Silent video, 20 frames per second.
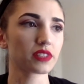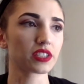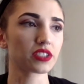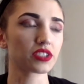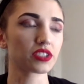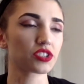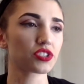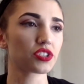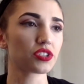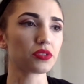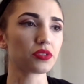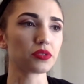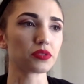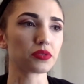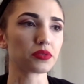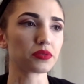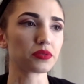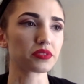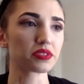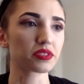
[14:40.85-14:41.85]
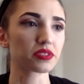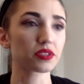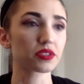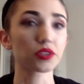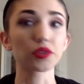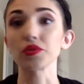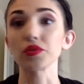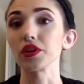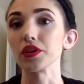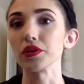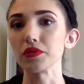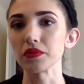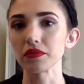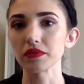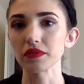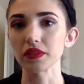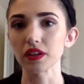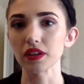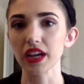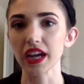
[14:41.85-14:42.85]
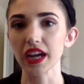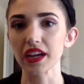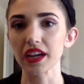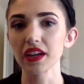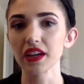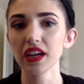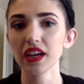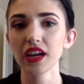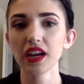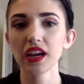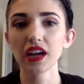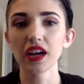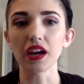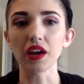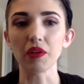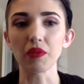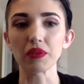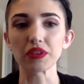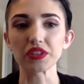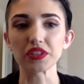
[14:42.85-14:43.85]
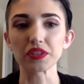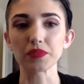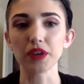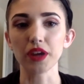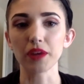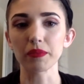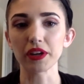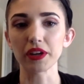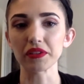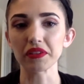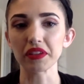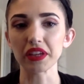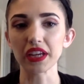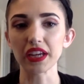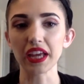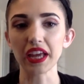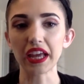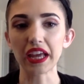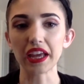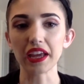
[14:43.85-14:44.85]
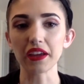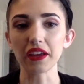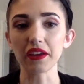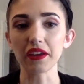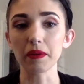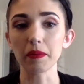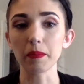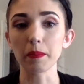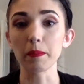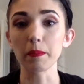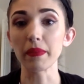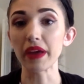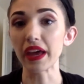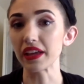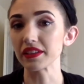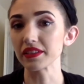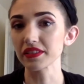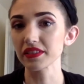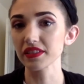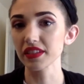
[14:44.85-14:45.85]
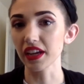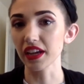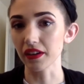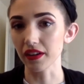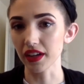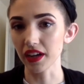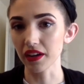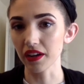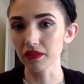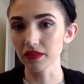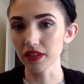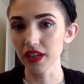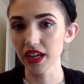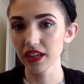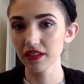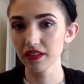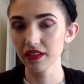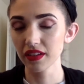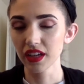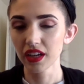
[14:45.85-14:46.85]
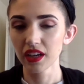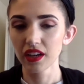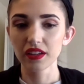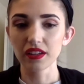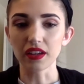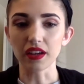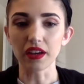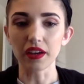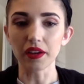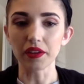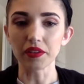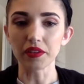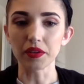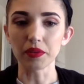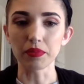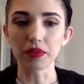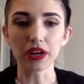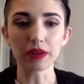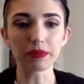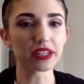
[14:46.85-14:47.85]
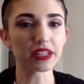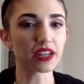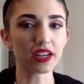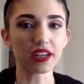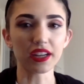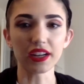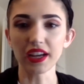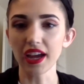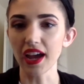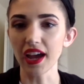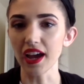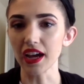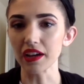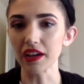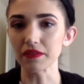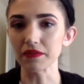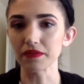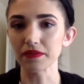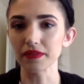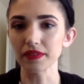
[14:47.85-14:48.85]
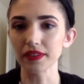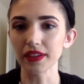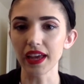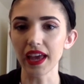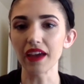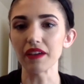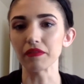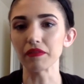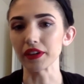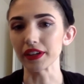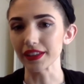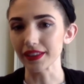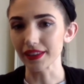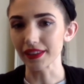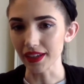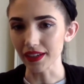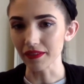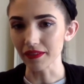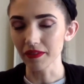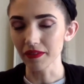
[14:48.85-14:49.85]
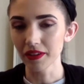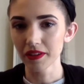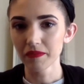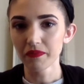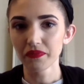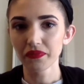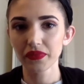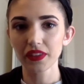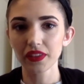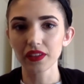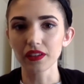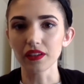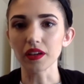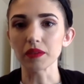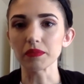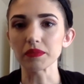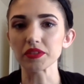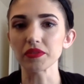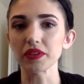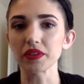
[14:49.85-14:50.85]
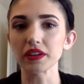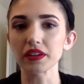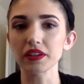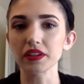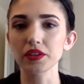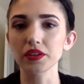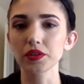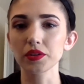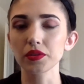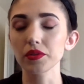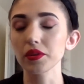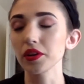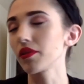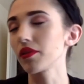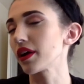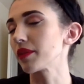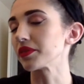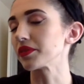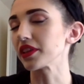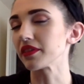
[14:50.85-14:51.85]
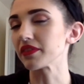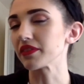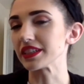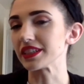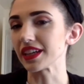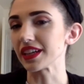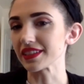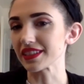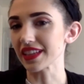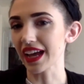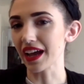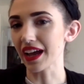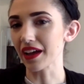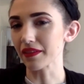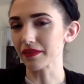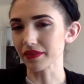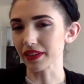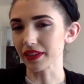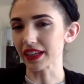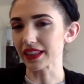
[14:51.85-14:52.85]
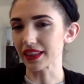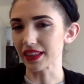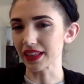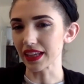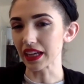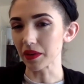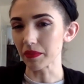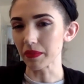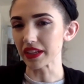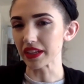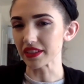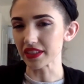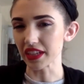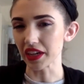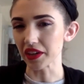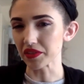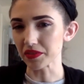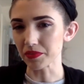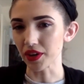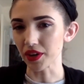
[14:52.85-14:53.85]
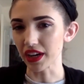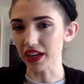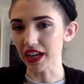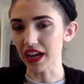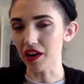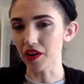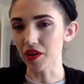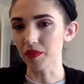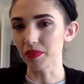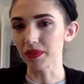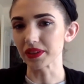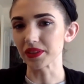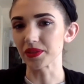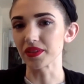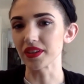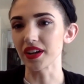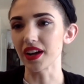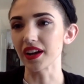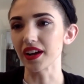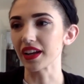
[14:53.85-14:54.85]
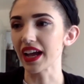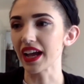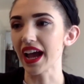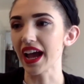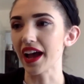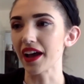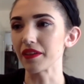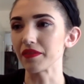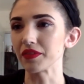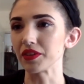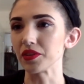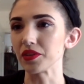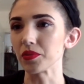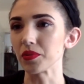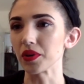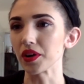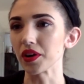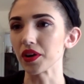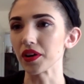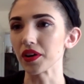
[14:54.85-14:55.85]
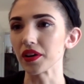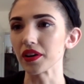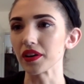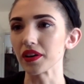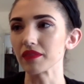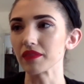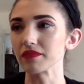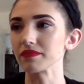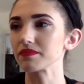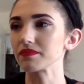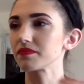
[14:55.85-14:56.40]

let's choose Crew, okay, which is primarily a men's hair care line. They're probably not going to have everything. So Crew, I believe it does have, I think, a men's hairspray now, but they're not going to have your